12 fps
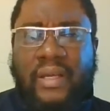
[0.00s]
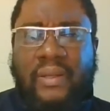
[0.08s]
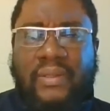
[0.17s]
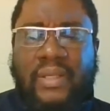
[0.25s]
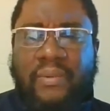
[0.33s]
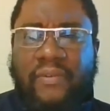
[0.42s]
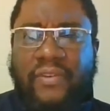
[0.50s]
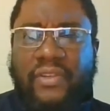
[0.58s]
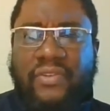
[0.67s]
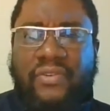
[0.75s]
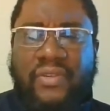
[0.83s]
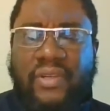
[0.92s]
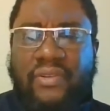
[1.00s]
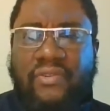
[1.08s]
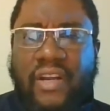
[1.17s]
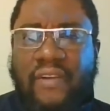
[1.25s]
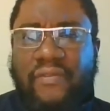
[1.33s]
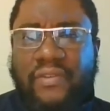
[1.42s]
Some of his
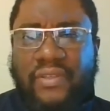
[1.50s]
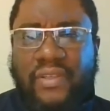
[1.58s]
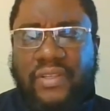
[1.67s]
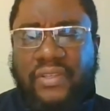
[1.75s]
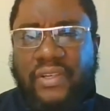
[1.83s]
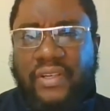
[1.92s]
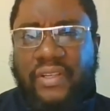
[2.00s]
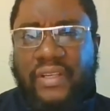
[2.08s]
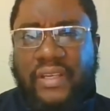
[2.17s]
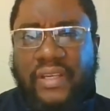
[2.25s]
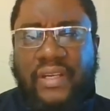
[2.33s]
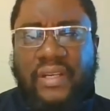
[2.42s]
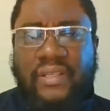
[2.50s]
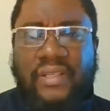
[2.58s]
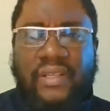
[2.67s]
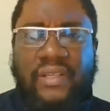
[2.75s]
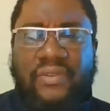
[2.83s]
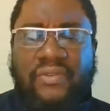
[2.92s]
travels in his earlier years
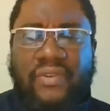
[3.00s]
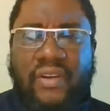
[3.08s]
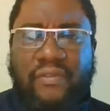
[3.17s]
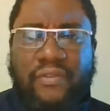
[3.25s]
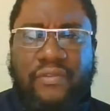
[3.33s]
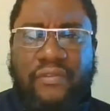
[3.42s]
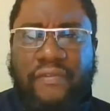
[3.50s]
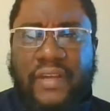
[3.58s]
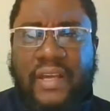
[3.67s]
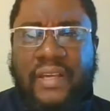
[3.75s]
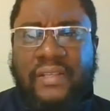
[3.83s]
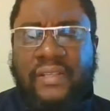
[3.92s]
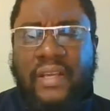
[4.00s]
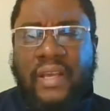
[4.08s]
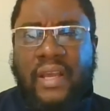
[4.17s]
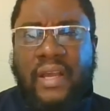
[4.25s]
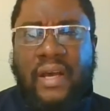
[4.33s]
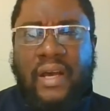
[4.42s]
and his travels to Fez
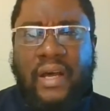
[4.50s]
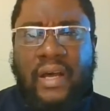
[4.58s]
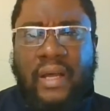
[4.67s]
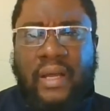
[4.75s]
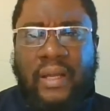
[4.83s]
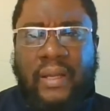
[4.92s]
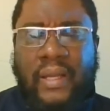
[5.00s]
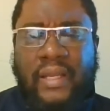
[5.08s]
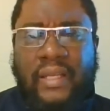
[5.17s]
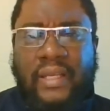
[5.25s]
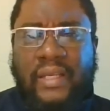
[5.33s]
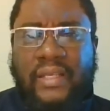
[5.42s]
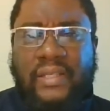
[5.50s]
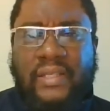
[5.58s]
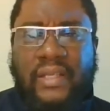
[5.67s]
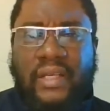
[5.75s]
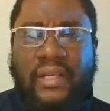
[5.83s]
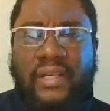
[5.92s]
and his
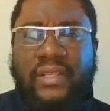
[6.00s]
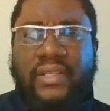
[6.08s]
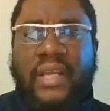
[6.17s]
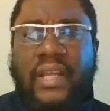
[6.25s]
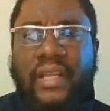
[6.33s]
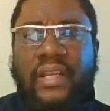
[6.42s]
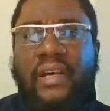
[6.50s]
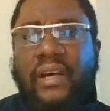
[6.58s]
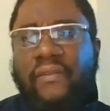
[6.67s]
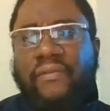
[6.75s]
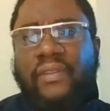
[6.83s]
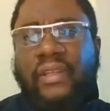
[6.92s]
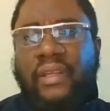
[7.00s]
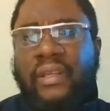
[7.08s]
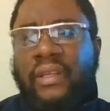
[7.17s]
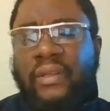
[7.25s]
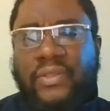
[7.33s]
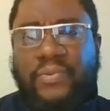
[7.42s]
understanding of
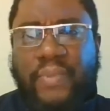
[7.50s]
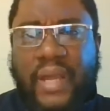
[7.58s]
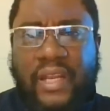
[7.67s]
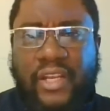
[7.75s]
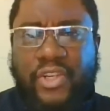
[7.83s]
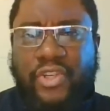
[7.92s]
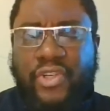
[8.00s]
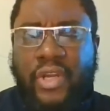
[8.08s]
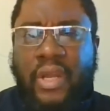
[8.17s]
the Spanish